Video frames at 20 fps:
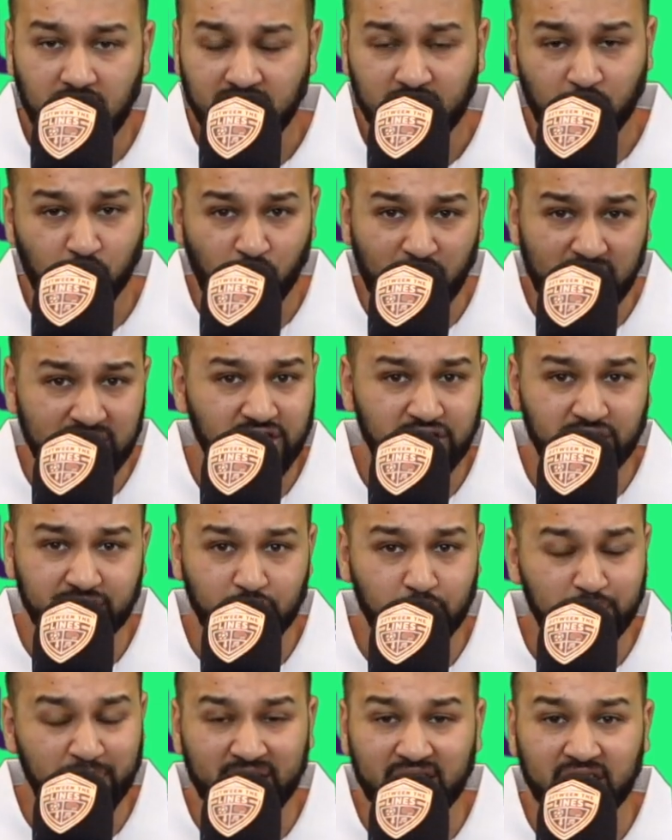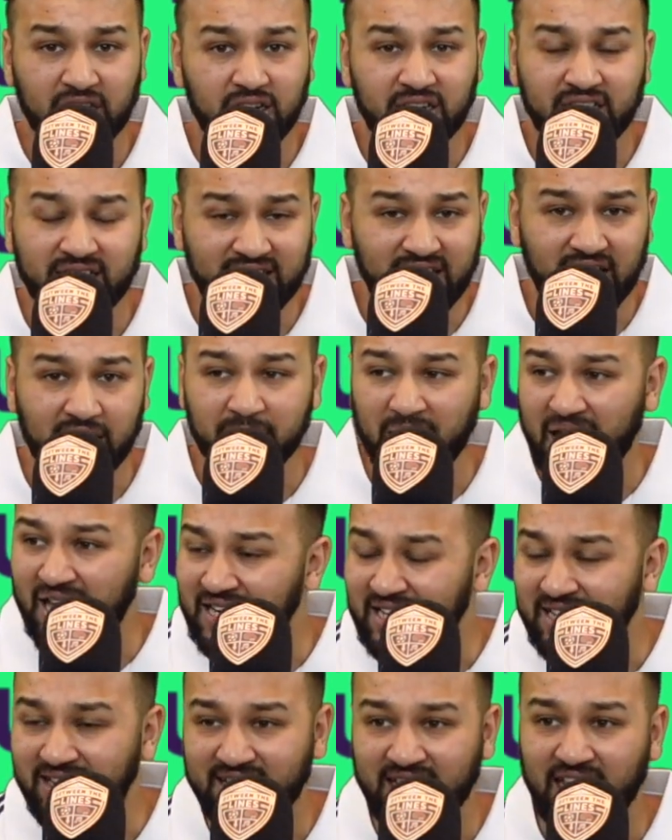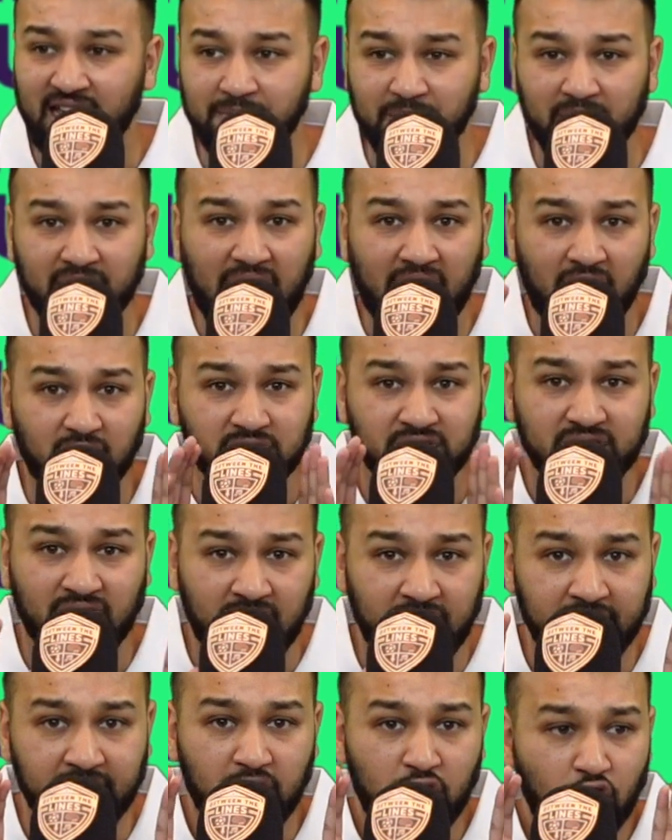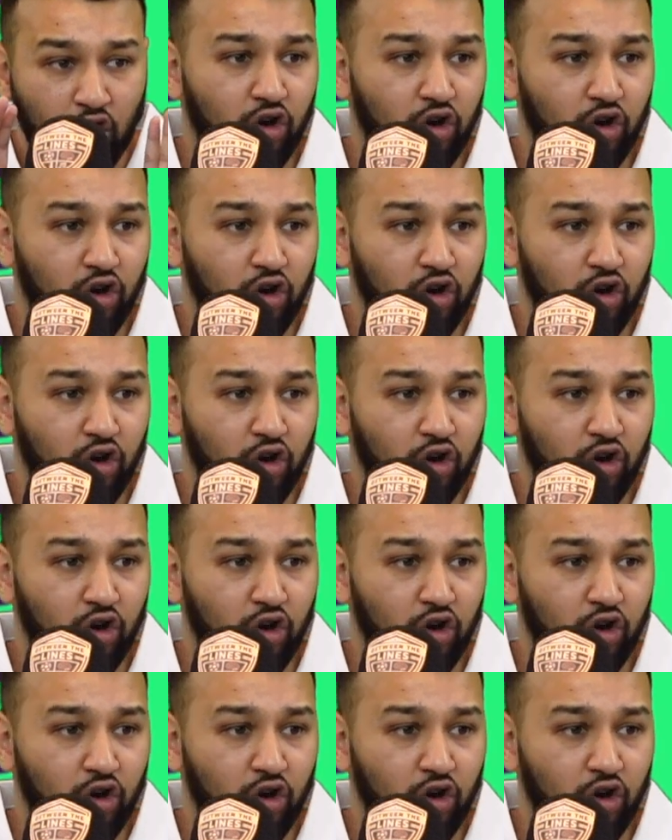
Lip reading: The rest of you picking a DM, any DM outside